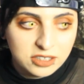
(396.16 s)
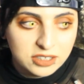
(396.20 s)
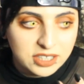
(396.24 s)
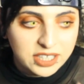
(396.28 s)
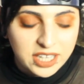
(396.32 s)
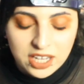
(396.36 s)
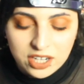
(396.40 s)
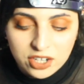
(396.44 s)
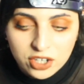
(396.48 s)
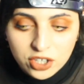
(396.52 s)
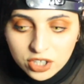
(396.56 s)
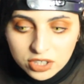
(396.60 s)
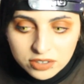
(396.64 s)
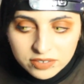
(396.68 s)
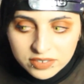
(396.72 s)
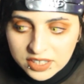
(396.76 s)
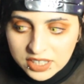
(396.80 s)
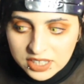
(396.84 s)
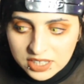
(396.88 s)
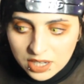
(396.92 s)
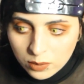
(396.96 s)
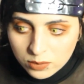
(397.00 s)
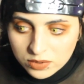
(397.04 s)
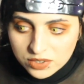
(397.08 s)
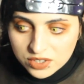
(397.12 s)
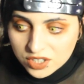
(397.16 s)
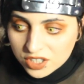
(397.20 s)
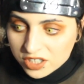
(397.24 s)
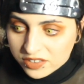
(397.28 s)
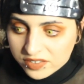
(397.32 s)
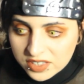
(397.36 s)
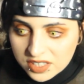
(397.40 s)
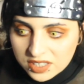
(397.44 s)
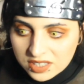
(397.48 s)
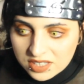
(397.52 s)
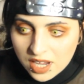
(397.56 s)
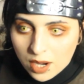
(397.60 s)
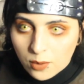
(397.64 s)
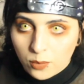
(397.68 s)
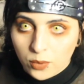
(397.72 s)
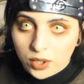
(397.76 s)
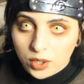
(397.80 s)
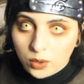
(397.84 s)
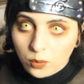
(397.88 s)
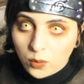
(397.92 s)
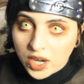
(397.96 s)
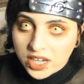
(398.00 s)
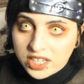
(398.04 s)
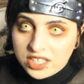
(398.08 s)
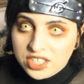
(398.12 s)
get nervous. I was nervous. I wore
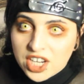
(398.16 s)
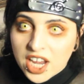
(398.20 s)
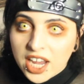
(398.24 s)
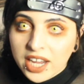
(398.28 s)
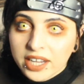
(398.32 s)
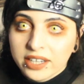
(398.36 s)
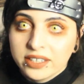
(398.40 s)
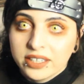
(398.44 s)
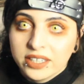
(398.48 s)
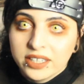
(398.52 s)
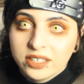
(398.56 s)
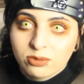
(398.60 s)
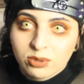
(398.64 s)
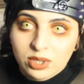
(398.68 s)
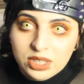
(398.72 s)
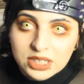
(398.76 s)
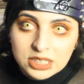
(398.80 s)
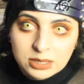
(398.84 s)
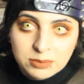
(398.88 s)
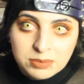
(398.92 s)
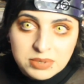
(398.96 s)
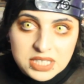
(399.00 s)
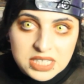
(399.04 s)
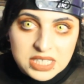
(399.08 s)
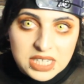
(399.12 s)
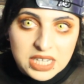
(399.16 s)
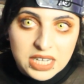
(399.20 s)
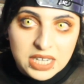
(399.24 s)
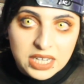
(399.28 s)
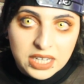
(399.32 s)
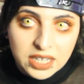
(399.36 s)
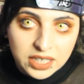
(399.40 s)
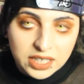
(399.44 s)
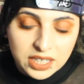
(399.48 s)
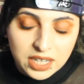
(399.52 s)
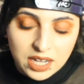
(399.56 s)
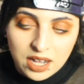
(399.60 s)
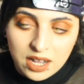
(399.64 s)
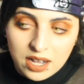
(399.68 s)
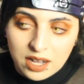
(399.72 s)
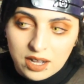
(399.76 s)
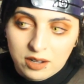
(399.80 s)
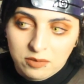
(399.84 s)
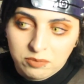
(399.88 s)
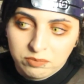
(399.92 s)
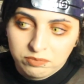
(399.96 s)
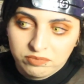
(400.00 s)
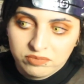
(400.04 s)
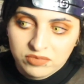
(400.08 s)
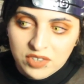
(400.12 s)
a white jacket, red lipstick.
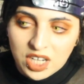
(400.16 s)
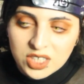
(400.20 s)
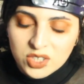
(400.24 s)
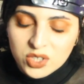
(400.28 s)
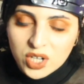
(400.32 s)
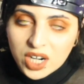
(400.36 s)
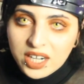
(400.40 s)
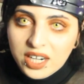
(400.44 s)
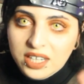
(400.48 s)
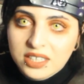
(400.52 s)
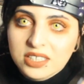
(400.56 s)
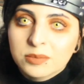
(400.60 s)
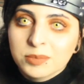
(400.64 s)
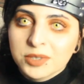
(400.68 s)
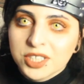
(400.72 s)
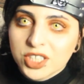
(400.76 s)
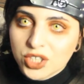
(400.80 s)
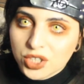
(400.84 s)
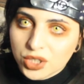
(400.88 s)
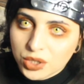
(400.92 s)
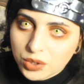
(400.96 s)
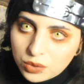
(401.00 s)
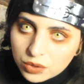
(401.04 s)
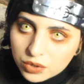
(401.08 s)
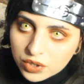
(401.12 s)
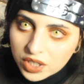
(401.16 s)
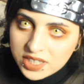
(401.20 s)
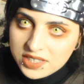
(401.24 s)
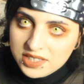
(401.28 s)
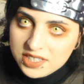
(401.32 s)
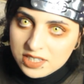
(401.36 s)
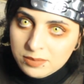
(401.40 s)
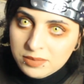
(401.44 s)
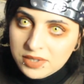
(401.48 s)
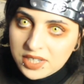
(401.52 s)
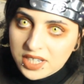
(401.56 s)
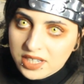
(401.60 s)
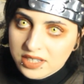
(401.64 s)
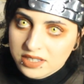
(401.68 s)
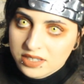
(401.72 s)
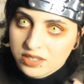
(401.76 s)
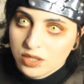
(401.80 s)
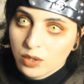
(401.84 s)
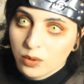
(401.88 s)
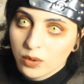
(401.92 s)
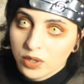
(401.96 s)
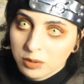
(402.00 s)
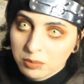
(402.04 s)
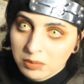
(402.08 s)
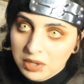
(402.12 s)
I try not to be too crazy, because
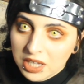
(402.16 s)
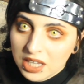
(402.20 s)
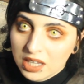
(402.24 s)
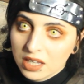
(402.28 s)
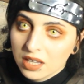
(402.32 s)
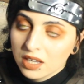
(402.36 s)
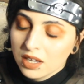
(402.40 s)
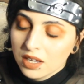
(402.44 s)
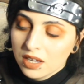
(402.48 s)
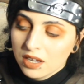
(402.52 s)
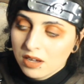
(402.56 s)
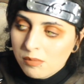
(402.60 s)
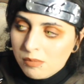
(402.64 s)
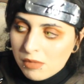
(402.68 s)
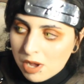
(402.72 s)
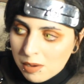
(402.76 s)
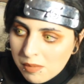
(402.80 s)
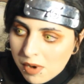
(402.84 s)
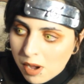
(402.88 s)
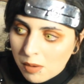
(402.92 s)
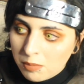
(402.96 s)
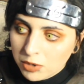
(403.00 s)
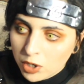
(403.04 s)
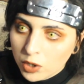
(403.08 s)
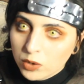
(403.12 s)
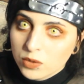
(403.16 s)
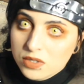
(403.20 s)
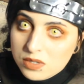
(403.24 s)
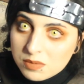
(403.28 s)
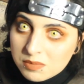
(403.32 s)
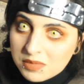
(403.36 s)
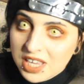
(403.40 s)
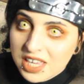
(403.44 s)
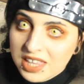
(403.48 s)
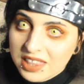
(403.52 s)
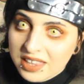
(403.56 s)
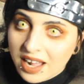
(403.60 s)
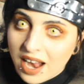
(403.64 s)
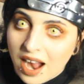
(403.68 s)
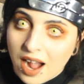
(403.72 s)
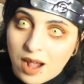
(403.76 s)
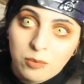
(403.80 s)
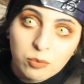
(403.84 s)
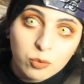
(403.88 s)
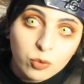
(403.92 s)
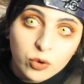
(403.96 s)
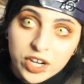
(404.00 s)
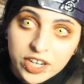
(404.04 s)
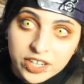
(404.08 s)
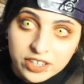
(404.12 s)
knowing me, my mom knows me, that
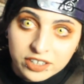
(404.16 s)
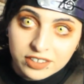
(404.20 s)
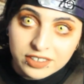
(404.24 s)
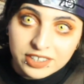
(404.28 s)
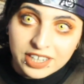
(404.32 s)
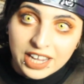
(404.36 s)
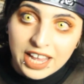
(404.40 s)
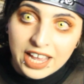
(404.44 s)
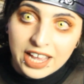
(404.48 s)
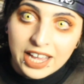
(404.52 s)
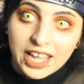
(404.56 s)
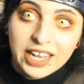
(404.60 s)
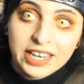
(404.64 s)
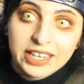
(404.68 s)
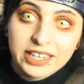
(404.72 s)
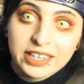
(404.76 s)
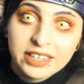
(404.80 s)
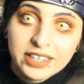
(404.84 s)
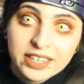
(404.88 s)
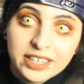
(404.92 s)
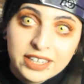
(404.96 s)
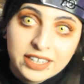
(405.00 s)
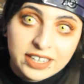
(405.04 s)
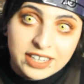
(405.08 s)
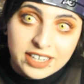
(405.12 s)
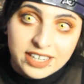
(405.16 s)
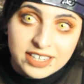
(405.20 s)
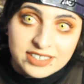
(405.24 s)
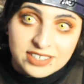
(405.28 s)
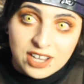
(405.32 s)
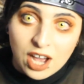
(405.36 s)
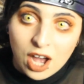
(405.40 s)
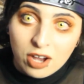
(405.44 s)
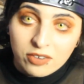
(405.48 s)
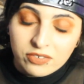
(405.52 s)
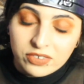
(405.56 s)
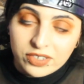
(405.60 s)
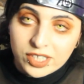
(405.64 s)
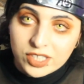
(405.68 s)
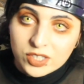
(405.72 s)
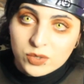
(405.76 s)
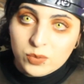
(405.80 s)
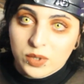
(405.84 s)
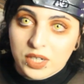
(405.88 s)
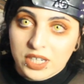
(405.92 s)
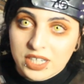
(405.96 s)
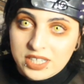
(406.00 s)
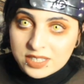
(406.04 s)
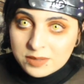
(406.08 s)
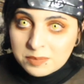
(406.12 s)
I'm weird, and it's obvious
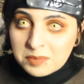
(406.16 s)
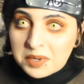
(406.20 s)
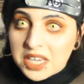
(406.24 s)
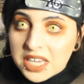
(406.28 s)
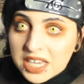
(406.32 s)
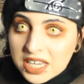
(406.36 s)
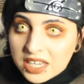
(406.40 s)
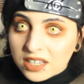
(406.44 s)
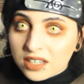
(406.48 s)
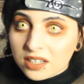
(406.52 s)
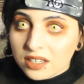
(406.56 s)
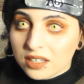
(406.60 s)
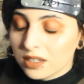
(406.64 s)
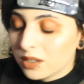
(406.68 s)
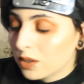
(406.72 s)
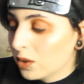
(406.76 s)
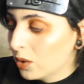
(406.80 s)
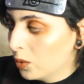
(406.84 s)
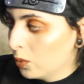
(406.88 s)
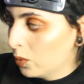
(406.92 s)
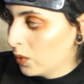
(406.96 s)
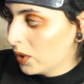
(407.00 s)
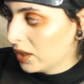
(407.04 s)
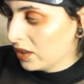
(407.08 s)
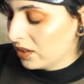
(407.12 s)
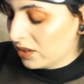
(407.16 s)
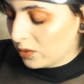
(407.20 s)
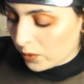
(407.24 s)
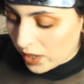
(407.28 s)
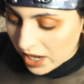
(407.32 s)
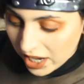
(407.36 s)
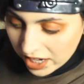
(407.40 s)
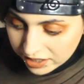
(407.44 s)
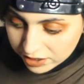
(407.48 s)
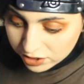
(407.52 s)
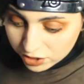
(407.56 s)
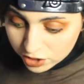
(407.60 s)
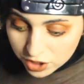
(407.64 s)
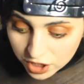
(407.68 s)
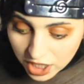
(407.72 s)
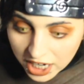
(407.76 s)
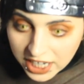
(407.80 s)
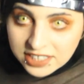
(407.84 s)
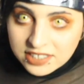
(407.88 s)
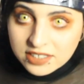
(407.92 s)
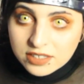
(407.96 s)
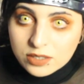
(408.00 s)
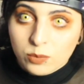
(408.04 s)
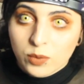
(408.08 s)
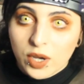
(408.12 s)
when I speak, the way I
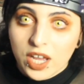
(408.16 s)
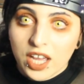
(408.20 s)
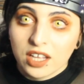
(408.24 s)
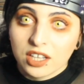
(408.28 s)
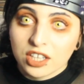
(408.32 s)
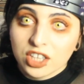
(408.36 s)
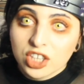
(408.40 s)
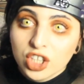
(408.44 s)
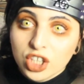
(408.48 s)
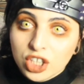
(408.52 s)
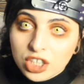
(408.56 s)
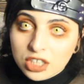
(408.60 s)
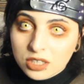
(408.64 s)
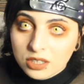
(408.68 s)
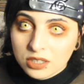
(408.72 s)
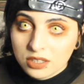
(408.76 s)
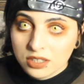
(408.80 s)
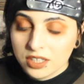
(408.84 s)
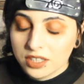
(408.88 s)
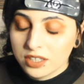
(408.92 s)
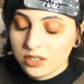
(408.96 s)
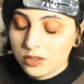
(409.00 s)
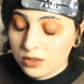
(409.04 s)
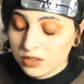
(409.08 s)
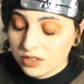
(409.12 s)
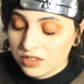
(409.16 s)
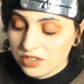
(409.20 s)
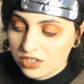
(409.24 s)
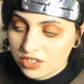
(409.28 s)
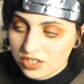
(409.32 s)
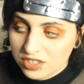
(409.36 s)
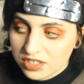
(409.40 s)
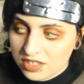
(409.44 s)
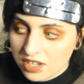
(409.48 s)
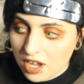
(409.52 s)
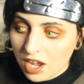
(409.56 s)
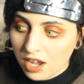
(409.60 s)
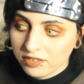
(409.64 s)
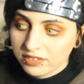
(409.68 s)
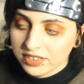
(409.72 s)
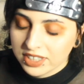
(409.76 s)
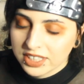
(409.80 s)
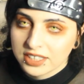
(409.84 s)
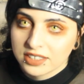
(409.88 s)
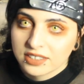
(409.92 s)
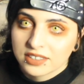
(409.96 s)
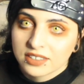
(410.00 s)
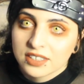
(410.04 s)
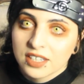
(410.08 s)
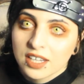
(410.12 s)
dress, the way I look, you know, it's just
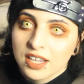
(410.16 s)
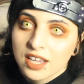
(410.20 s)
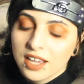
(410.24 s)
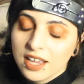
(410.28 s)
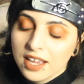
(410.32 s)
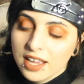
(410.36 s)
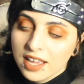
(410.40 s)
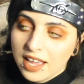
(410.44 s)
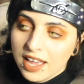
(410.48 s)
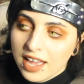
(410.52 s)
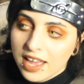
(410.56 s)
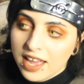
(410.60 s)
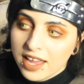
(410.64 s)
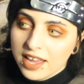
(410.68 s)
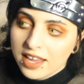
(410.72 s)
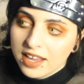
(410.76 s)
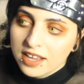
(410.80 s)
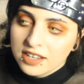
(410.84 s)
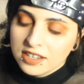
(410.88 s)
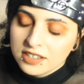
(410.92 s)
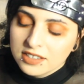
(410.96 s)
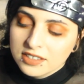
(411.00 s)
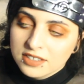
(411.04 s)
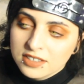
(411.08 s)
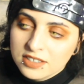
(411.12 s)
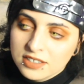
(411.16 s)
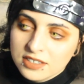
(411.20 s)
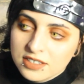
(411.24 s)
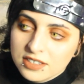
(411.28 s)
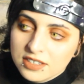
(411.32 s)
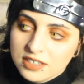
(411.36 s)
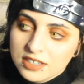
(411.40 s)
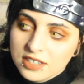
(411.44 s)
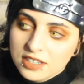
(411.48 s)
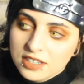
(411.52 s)
obvious. And